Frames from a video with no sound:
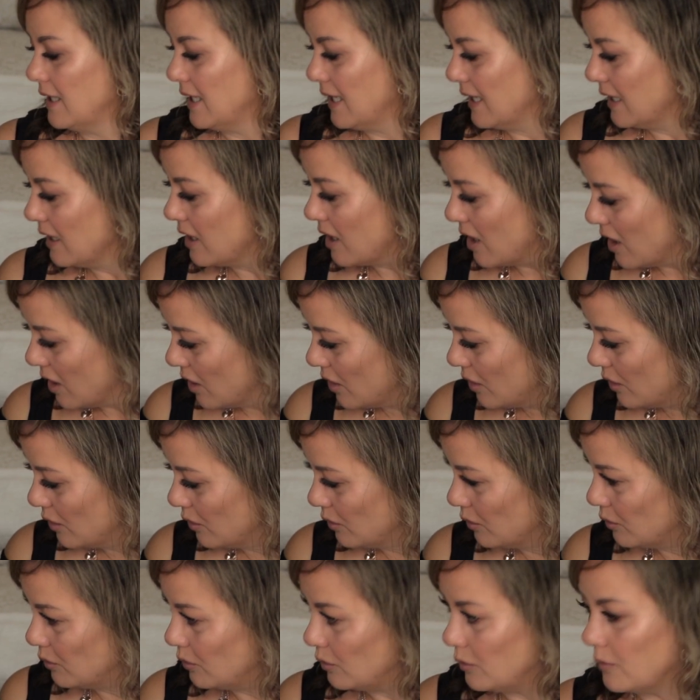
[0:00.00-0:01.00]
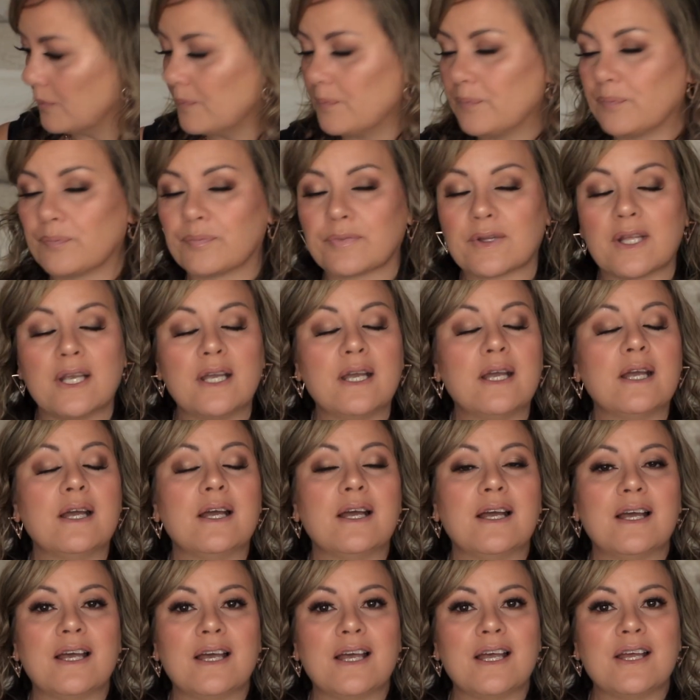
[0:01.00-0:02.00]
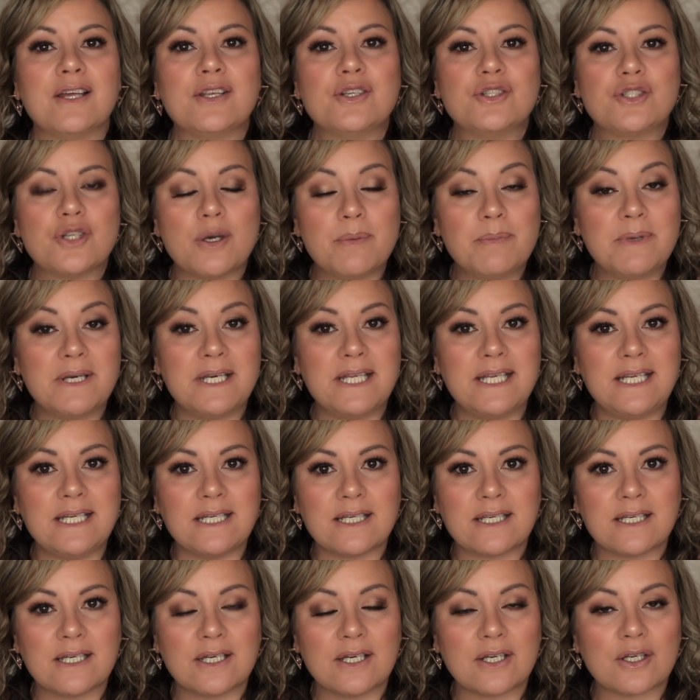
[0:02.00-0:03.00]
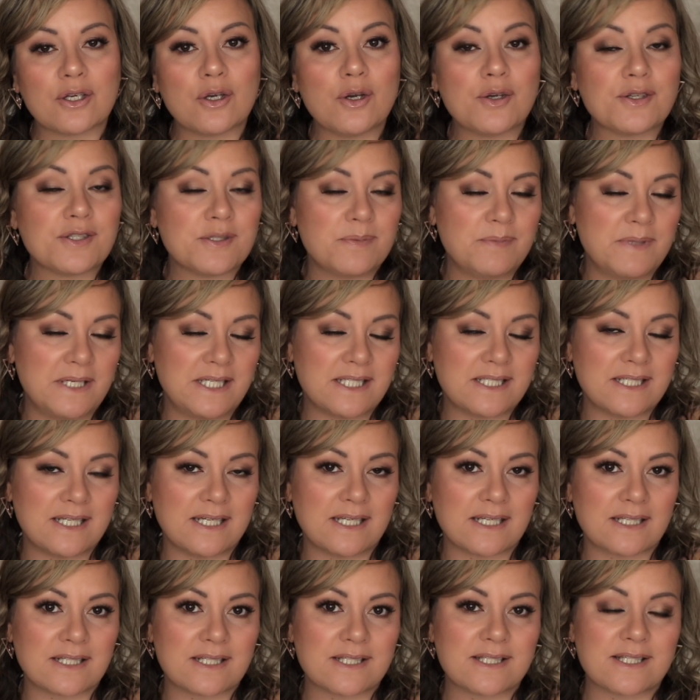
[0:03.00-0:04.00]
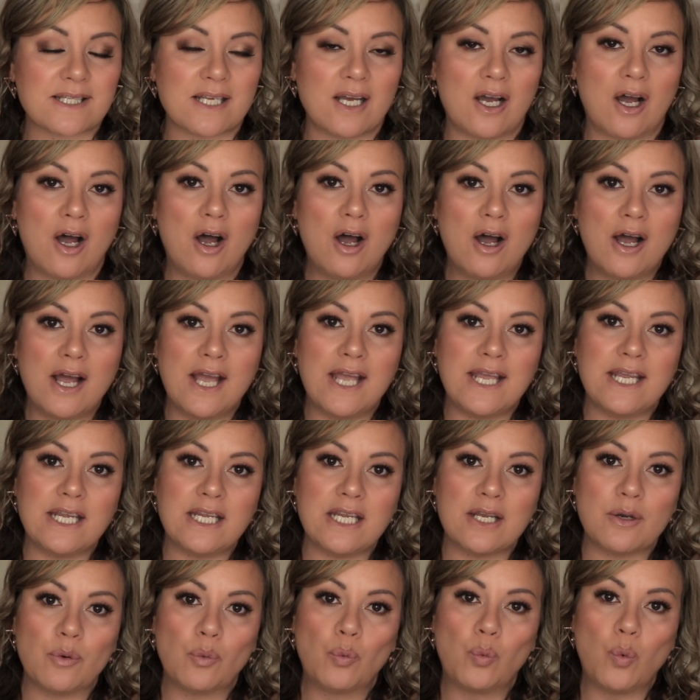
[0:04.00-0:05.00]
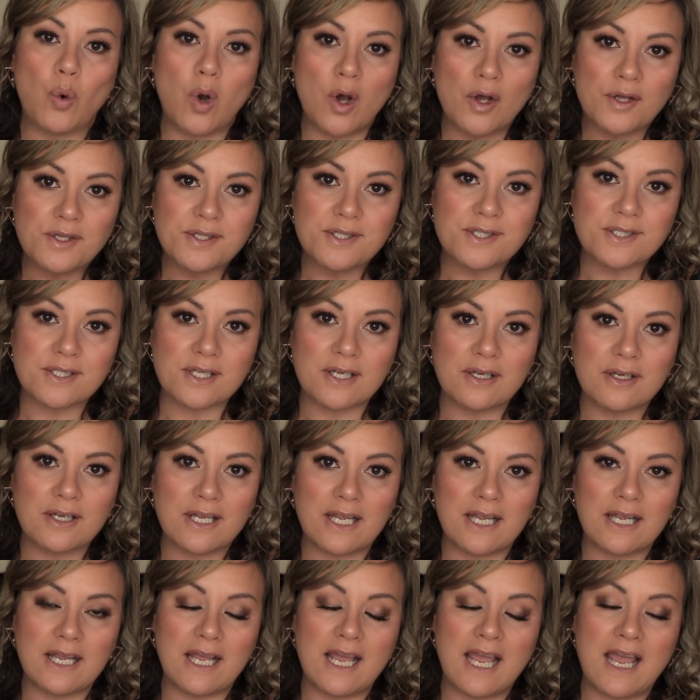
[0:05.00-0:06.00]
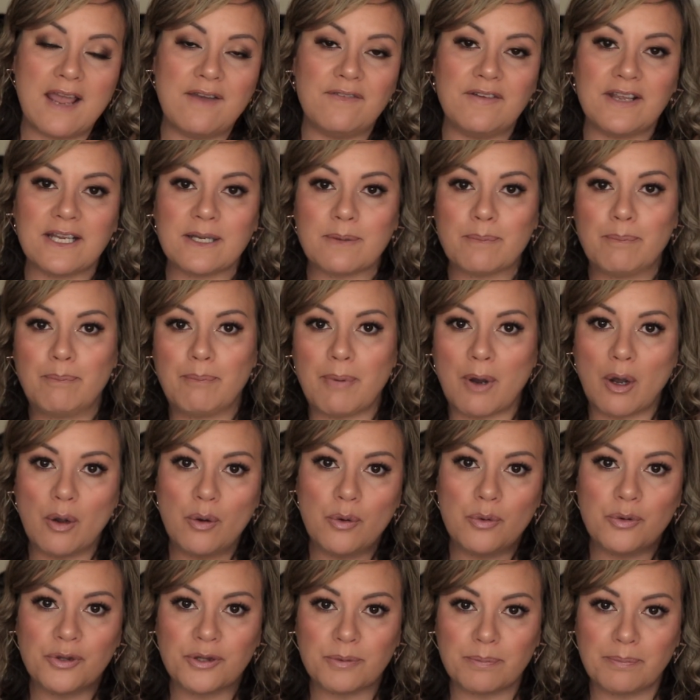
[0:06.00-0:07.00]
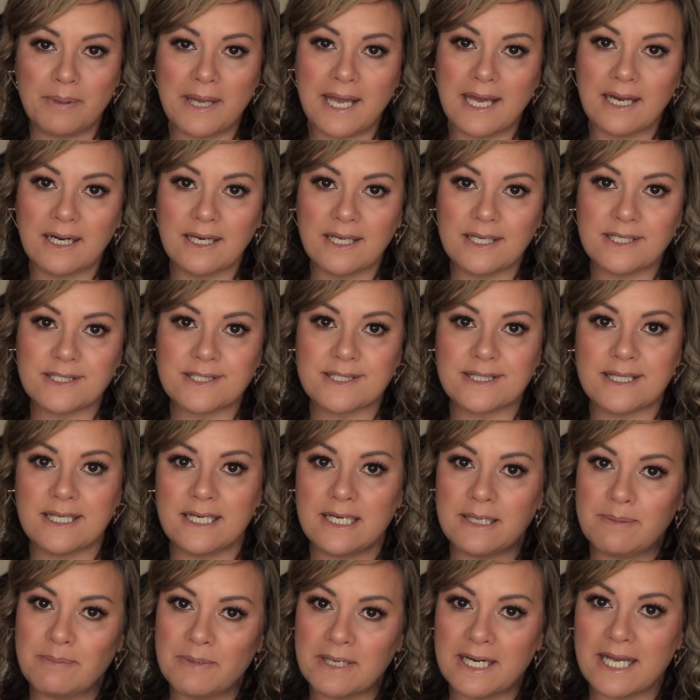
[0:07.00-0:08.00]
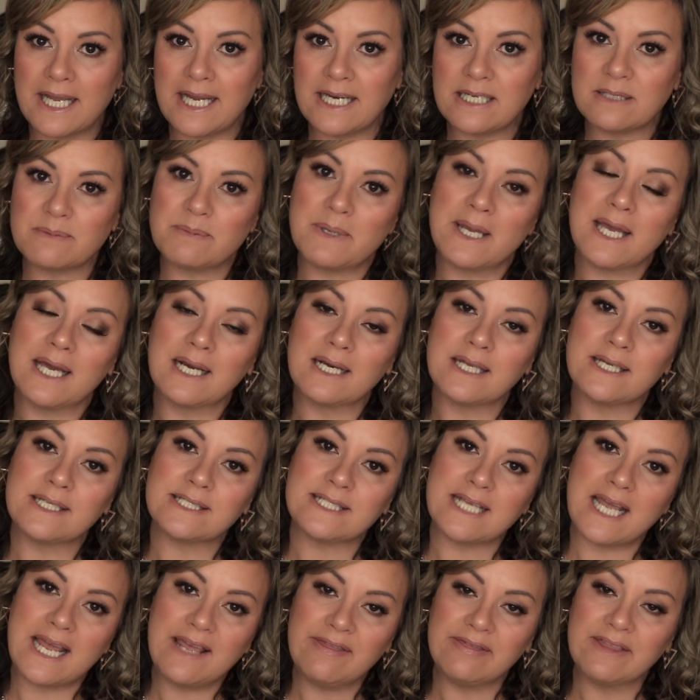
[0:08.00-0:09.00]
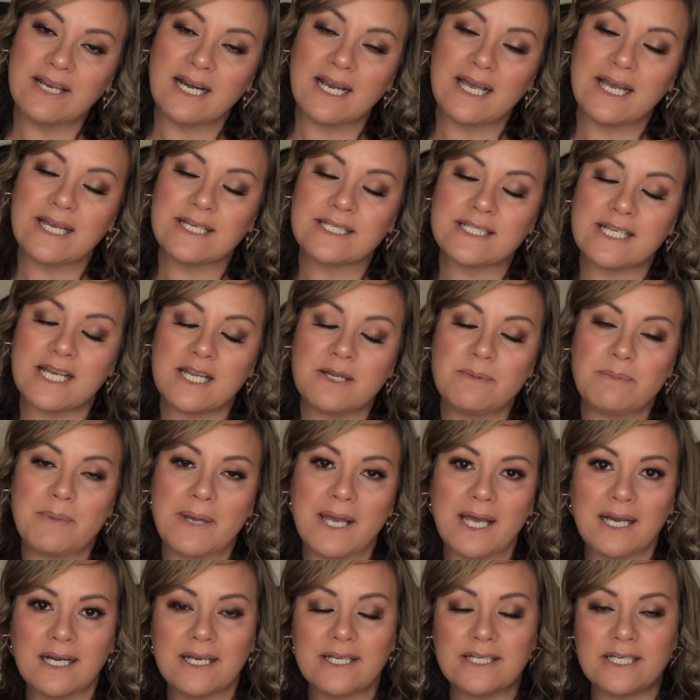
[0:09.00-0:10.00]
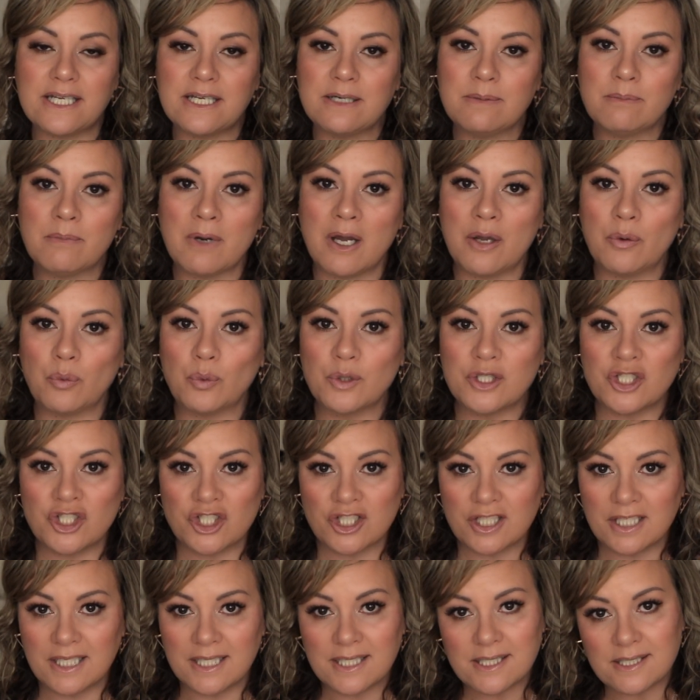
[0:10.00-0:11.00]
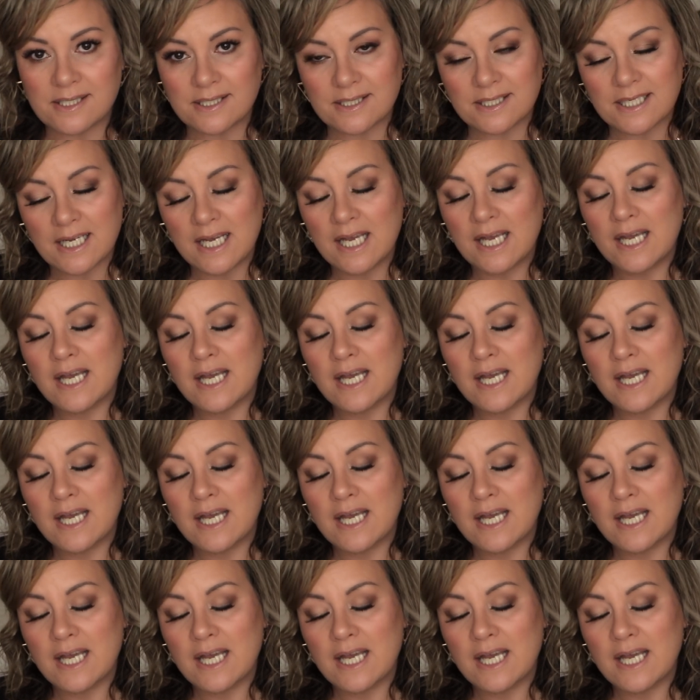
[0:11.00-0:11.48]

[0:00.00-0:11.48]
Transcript: Hello. Dominique Cosmetics. I was having both palettes, the Lemonade palette and the Latte palette, in my wish list.